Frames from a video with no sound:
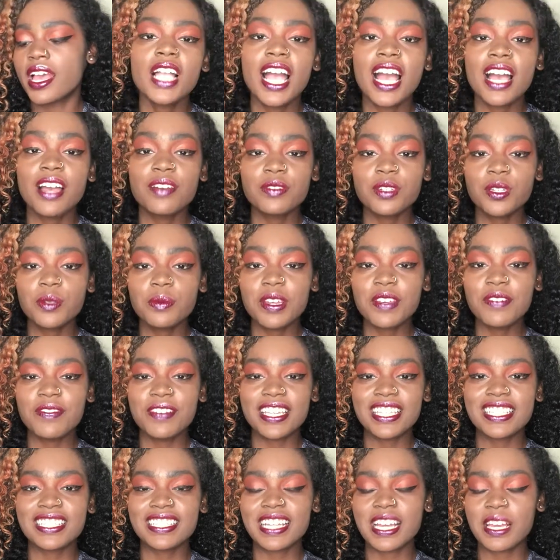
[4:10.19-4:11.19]
After my
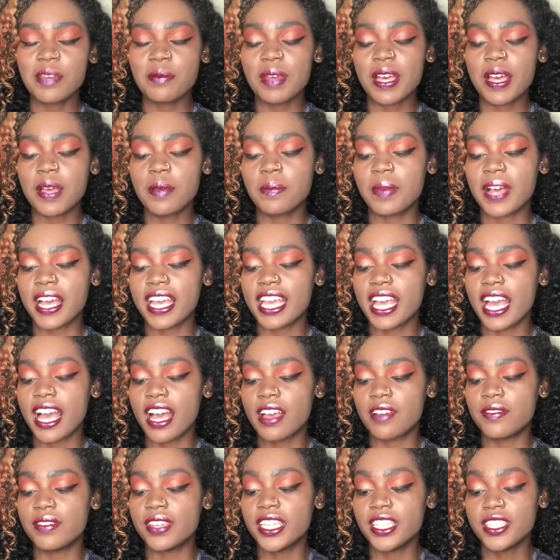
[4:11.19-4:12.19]
FaceTime app, I
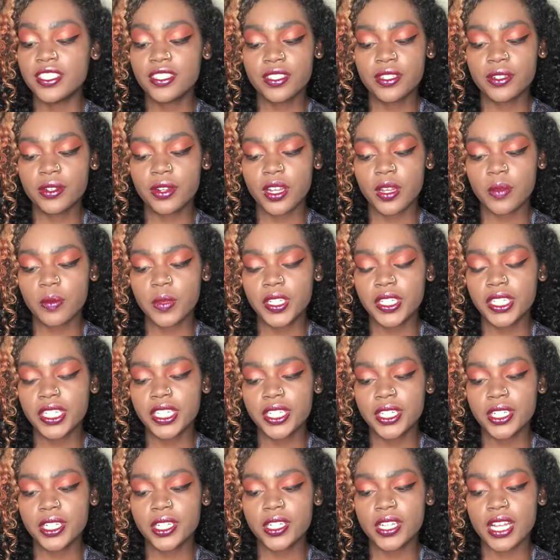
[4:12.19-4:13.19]
have Instagram on
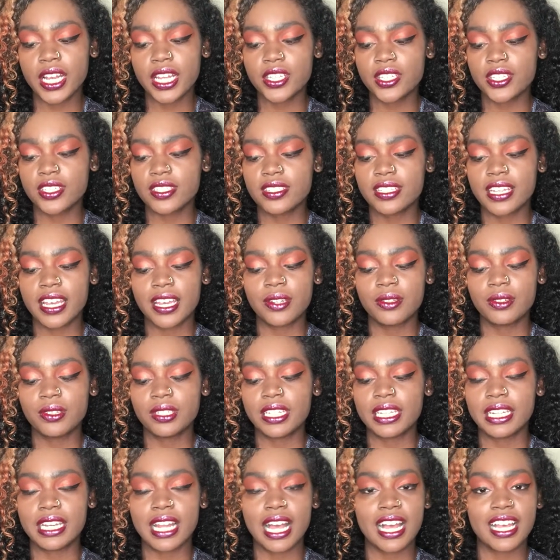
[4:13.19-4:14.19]
here. I just titled
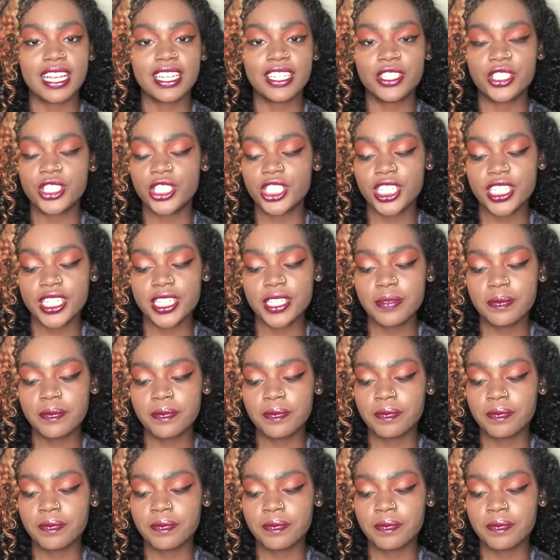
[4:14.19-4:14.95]
it IG.